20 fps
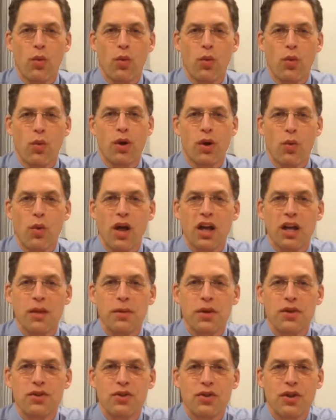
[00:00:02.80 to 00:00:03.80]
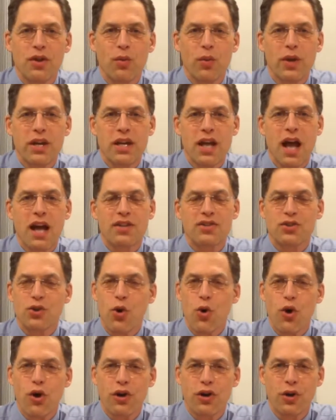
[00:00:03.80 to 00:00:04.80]
I want to welcome you to the Redox
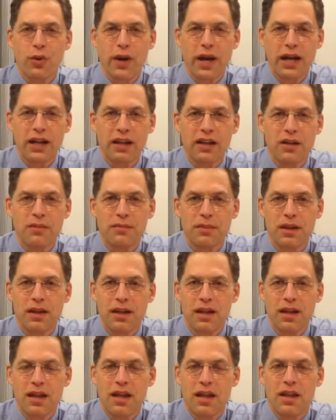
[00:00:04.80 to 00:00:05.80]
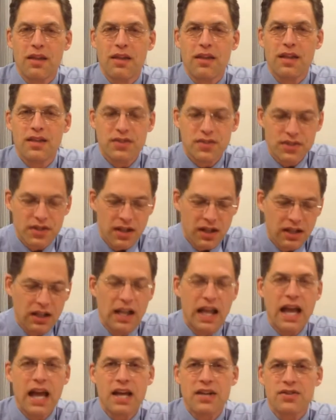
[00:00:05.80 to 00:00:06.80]
Core Curriculum. This
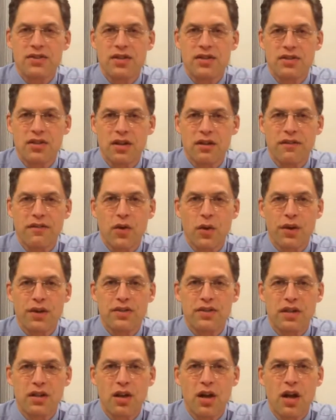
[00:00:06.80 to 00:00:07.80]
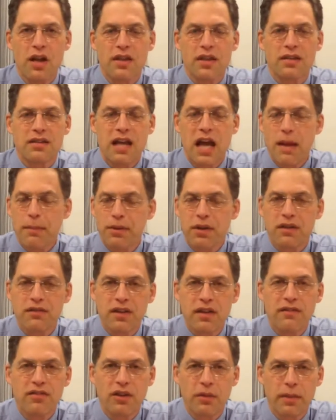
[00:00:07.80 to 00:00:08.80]
class is going to focus in on the topic of
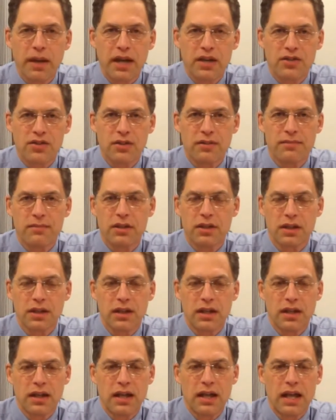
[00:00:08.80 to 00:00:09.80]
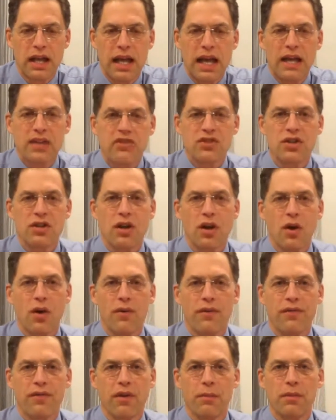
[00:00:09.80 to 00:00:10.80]
inflammation. As you know
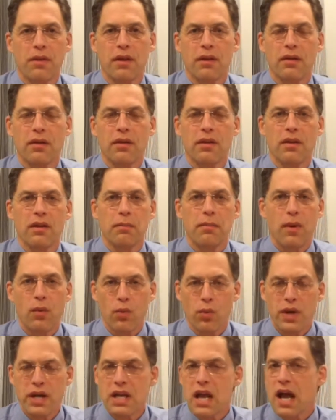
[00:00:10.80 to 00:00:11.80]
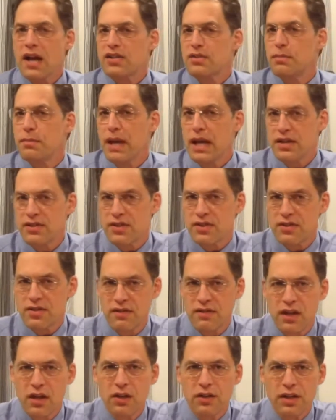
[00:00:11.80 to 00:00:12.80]
from the redox basis of
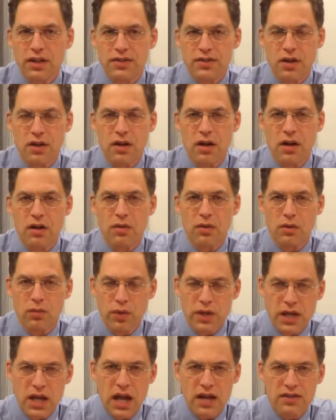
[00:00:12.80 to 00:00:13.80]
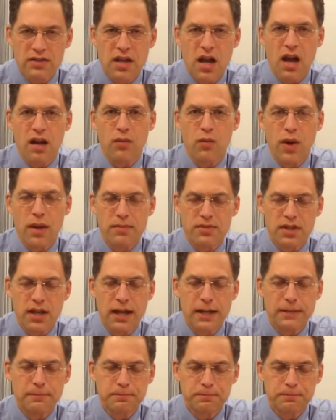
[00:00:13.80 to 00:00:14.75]
illness on our Redox Doc website,